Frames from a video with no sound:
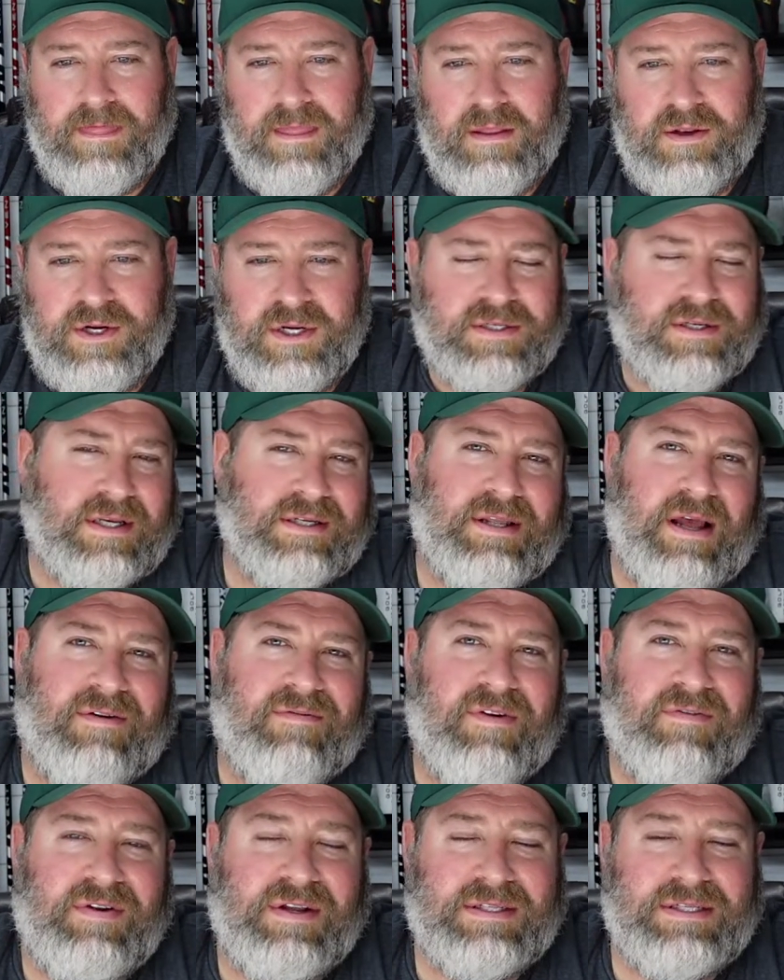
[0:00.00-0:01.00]
Just because that
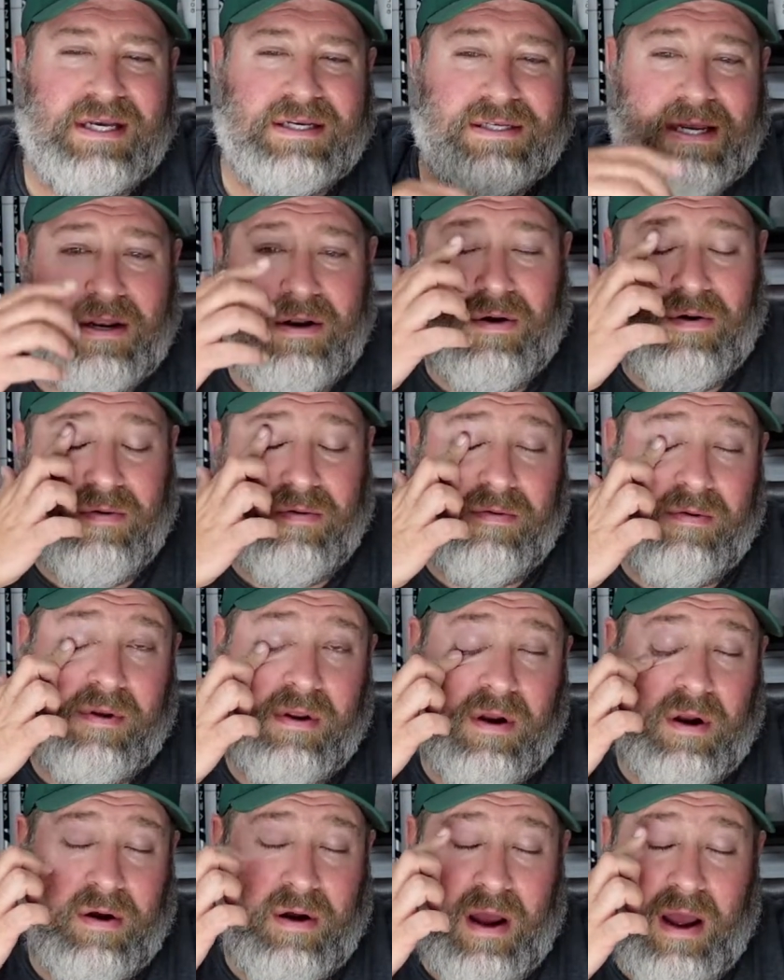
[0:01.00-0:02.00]
56, I don't,
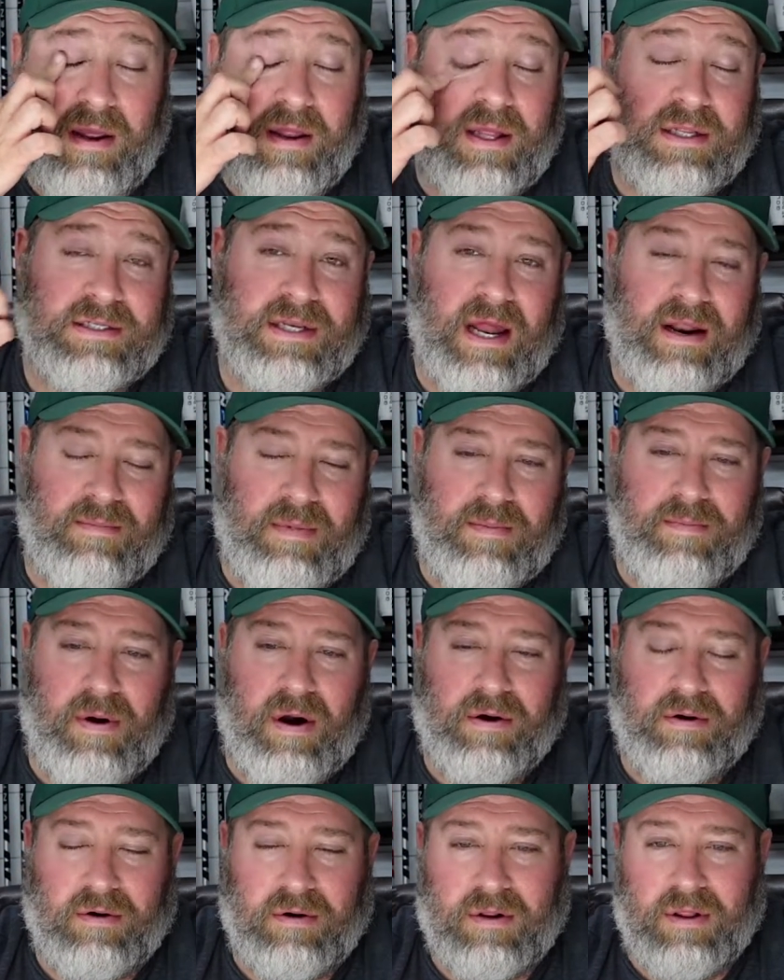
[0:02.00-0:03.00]
it's kind of my
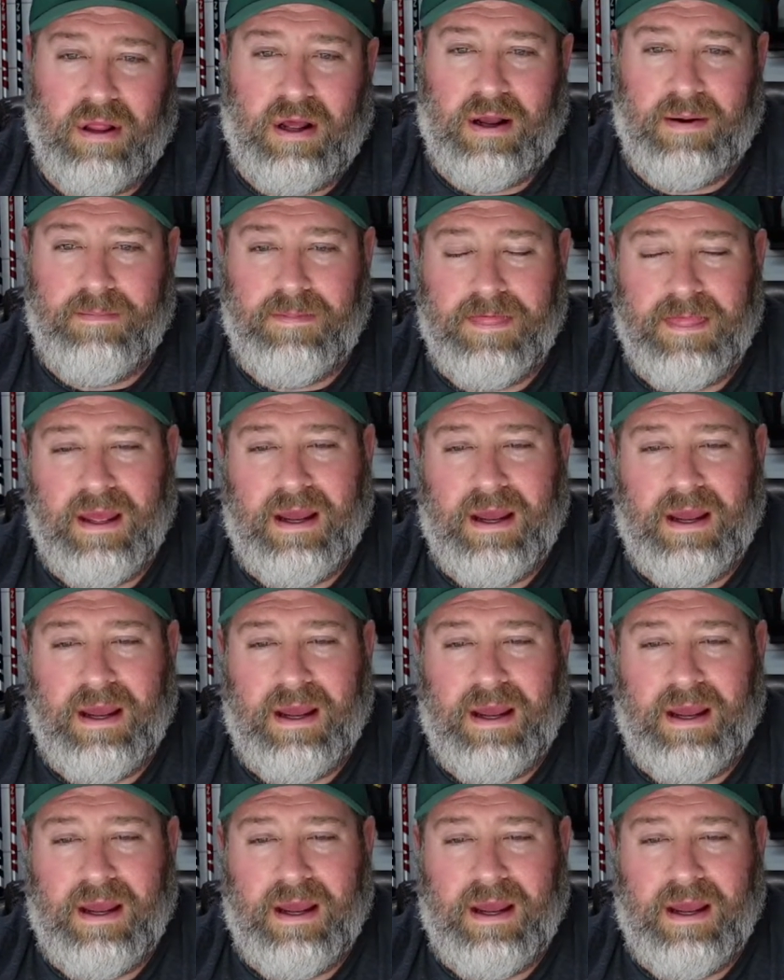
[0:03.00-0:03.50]
bunker club.